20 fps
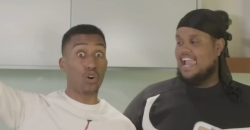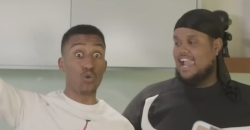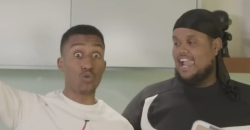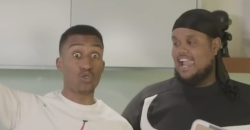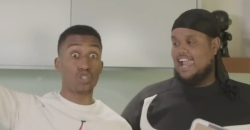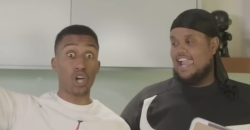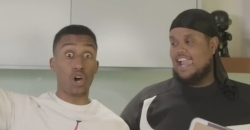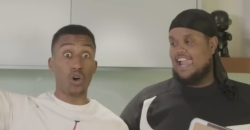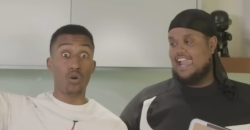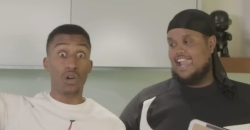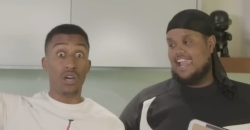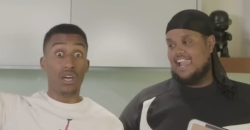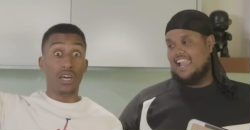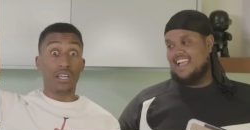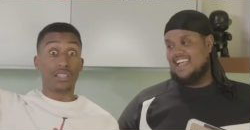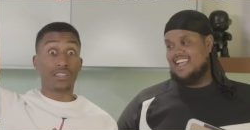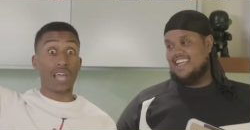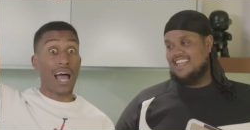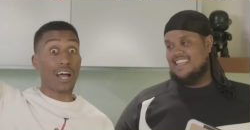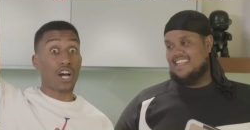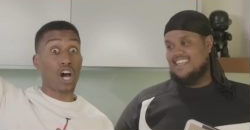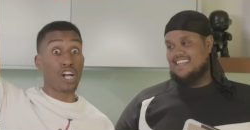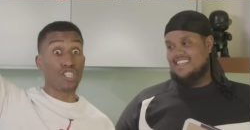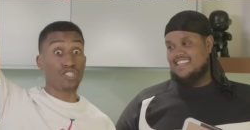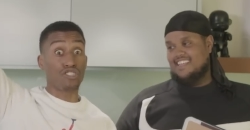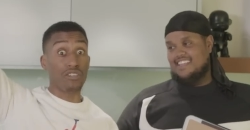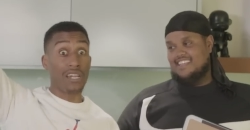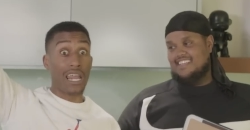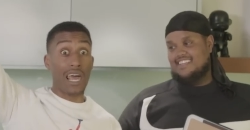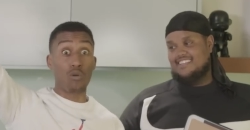Speaker 1: cool. So that
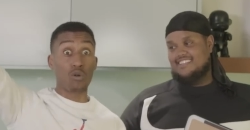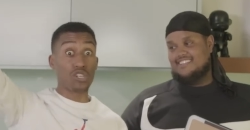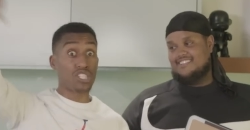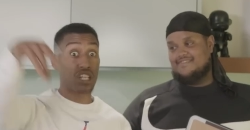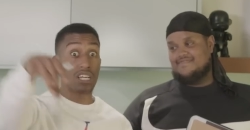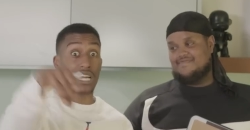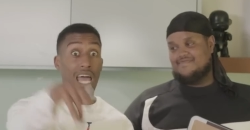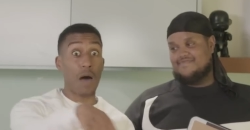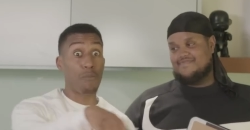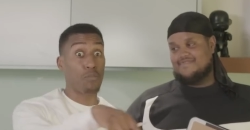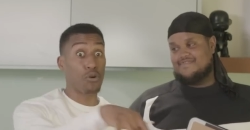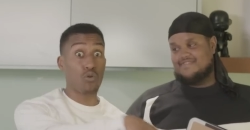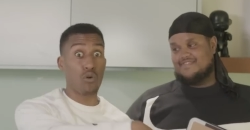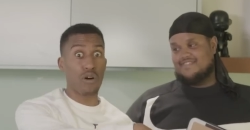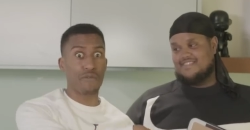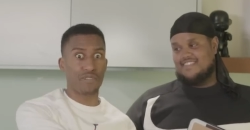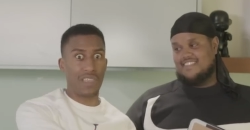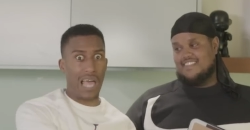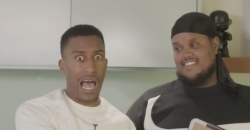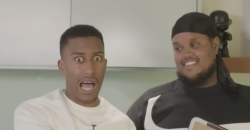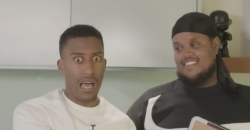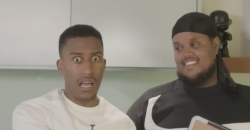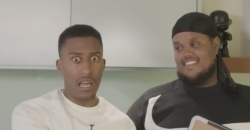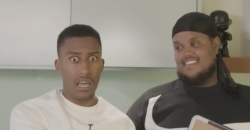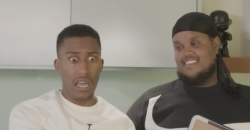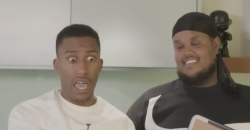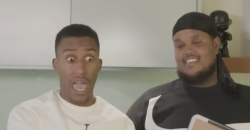country there, what's the capital of that?